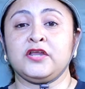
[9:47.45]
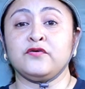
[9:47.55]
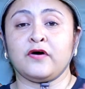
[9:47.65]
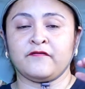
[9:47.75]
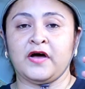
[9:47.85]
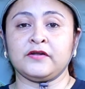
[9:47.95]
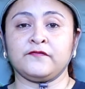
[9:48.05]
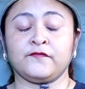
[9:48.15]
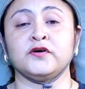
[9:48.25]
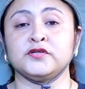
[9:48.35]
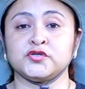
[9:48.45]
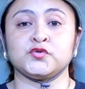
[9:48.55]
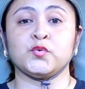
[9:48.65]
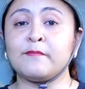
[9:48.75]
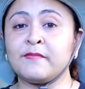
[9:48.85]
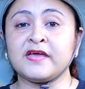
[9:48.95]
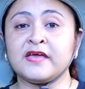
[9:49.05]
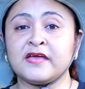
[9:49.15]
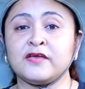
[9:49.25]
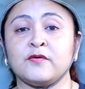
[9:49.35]
and you have had fun
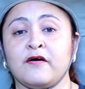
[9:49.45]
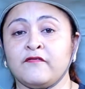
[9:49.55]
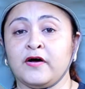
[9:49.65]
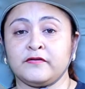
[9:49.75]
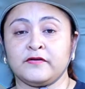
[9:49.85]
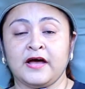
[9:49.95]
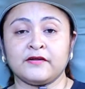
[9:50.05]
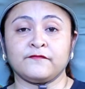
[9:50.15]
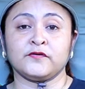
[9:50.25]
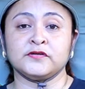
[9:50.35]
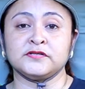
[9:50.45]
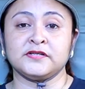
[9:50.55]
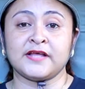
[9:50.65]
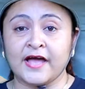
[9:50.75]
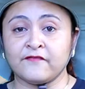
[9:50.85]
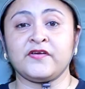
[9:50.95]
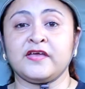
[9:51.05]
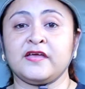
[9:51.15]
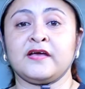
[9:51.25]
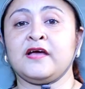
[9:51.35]
swimming, you have had fun
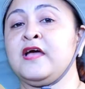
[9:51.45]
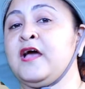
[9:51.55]
diving,